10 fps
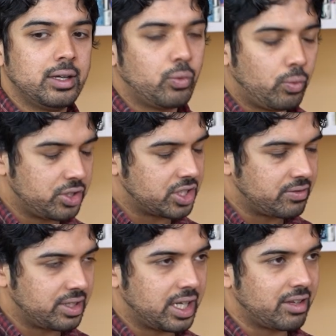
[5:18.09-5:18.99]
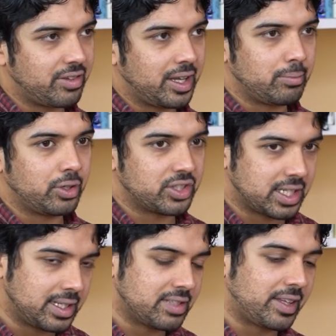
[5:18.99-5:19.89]
wasn't really a thing, because at
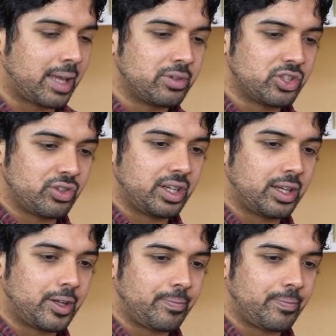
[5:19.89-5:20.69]
least for chemistry,